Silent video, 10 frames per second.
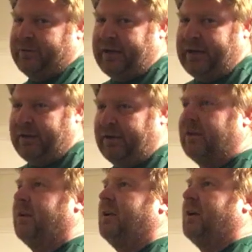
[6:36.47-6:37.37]
there
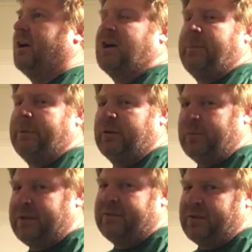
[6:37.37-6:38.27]
a couple of
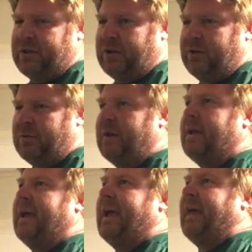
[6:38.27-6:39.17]
weeks ago,
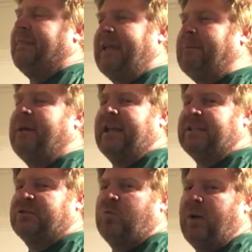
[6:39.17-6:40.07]
and they
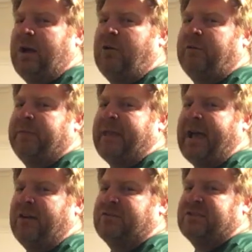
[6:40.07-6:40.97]
made
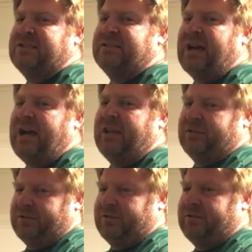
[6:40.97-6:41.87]

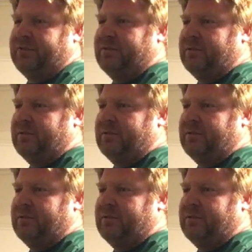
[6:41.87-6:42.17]
$12,000